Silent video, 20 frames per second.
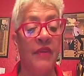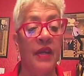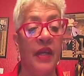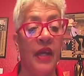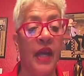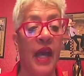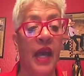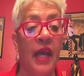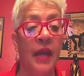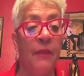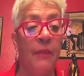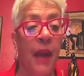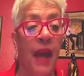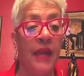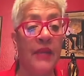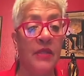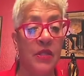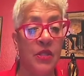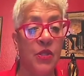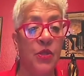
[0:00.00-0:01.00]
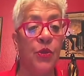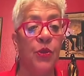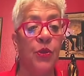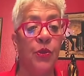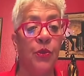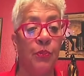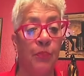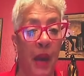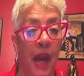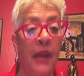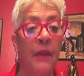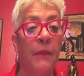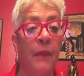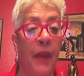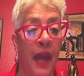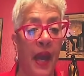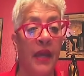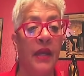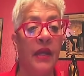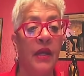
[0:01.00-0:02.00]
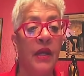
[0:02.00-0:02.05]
a back to school backpack